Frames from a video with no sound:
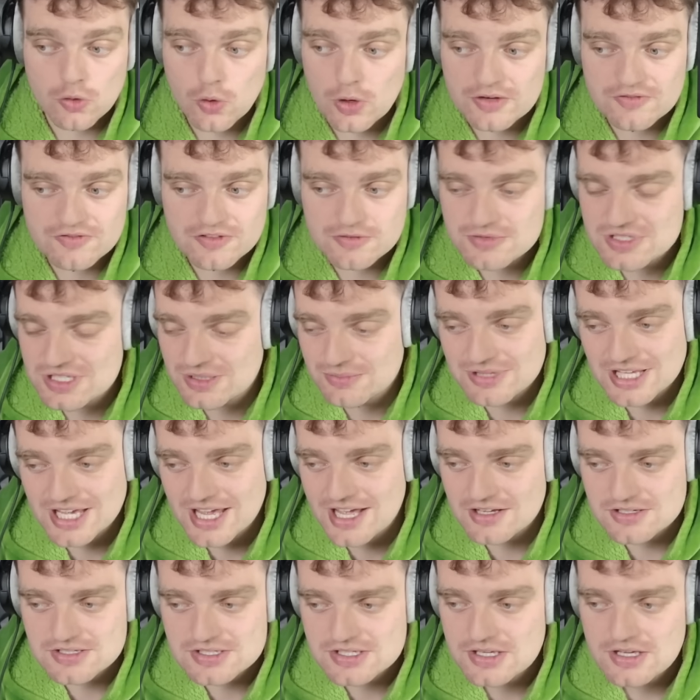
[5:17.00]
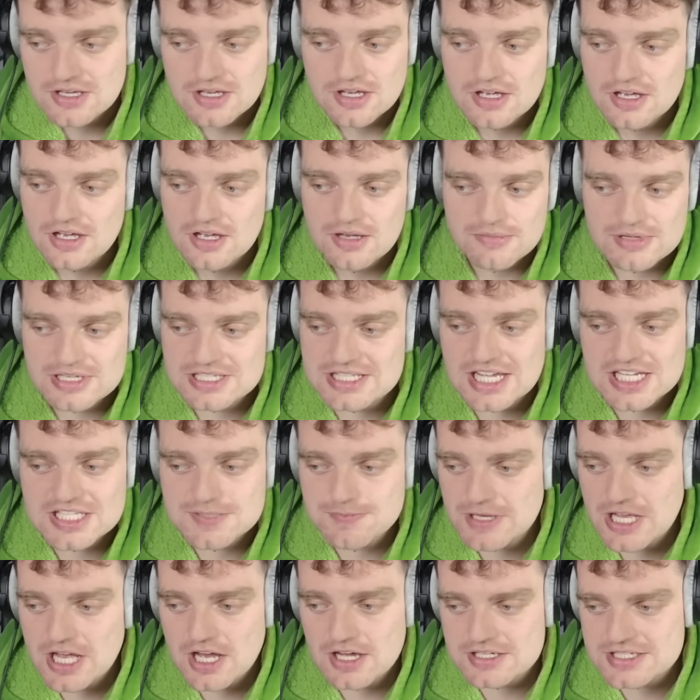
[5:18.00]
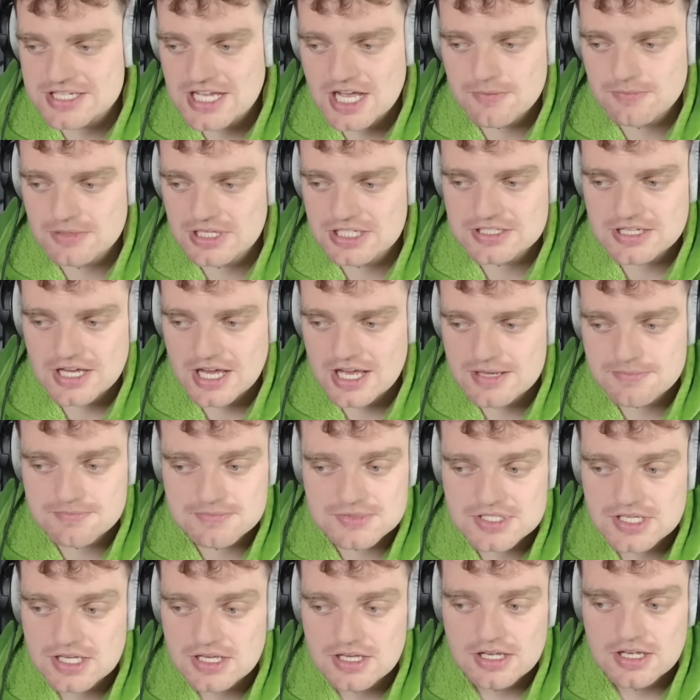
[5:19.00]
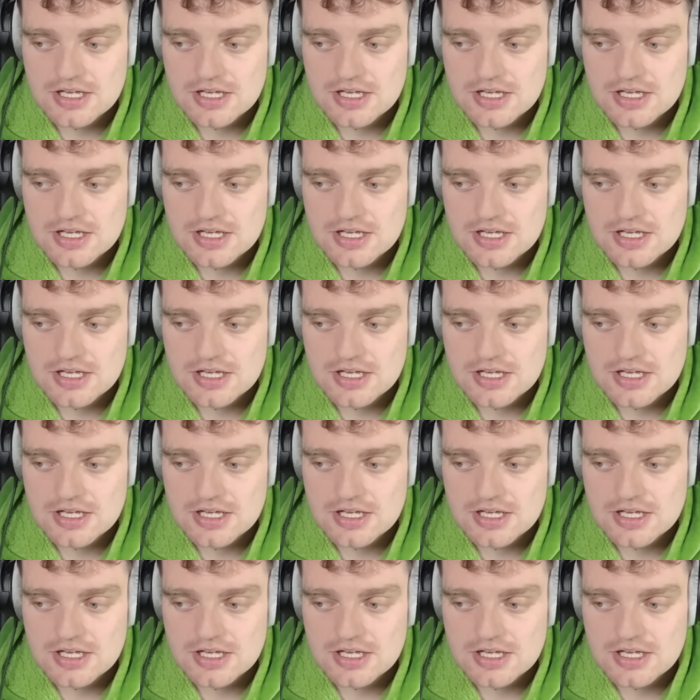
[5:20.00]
from something else. Because let's be honest, how many times,